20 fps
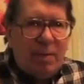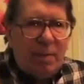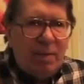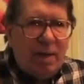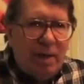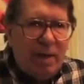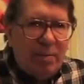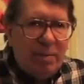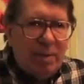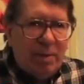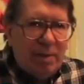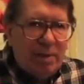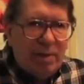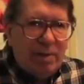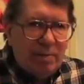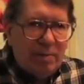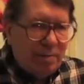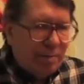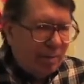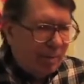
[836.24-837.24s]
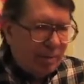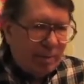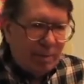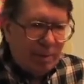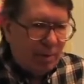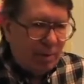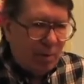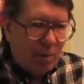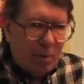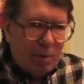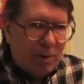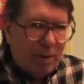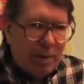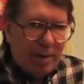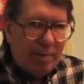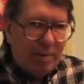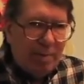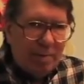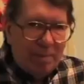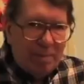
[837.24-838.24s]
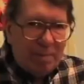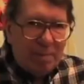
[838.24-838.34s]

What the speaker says: comments the whole time.